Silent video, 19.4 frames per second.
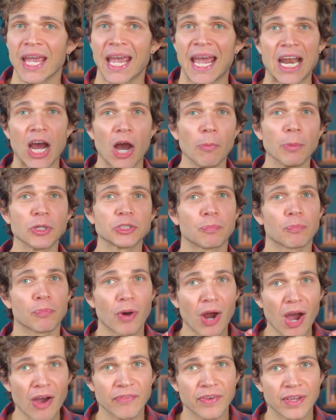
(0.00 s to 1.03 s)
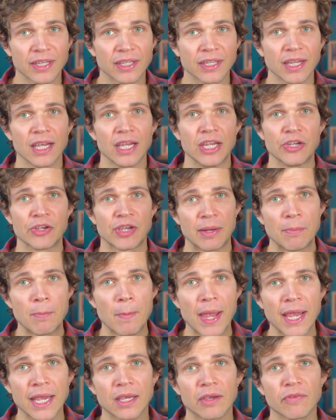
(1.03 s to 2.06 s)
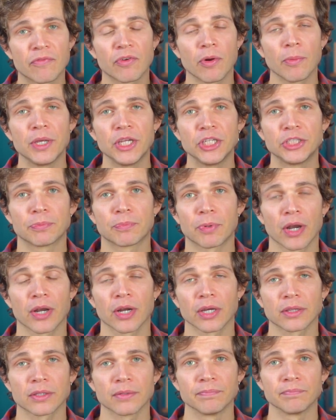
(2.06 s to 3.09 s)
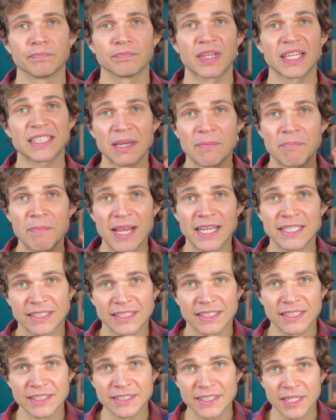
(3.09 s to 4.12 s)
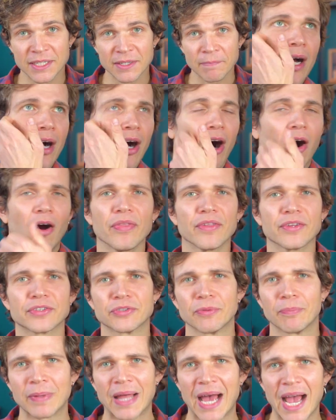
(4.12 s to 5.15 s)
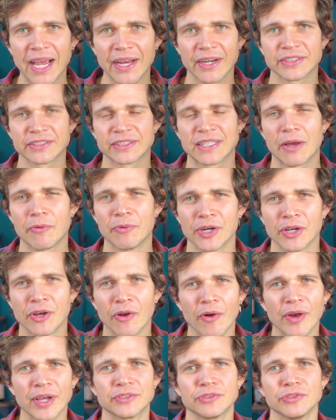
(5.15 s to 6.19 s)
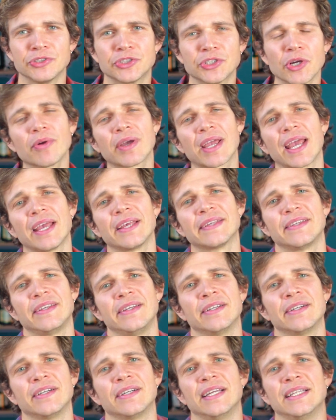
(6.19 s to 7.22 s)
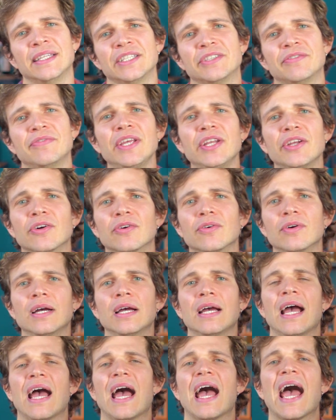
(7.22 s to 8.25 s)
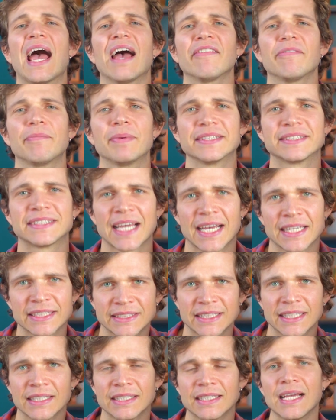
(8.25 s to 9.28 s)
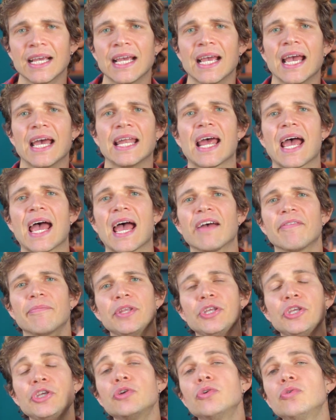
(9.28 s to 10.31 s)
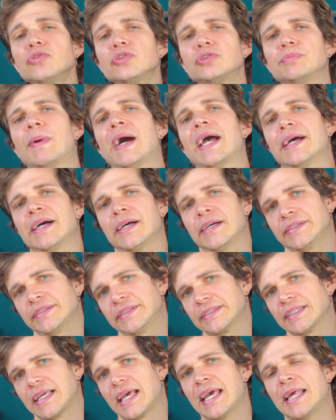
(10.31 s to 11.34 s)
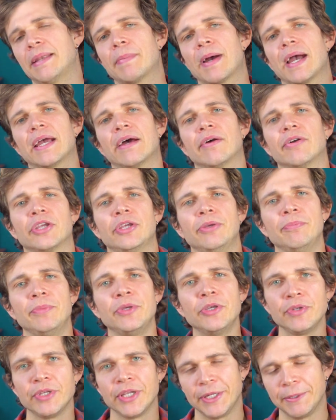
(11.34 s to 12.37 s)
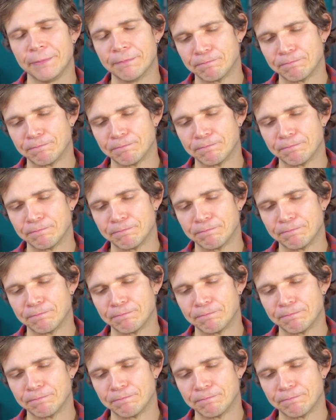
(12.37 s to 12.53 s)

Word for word: and how much profit you can make from each product. That's amazing, isn't it? All the suppliers that we're going to showcase here in this video have been tested and have been used by us and by our community.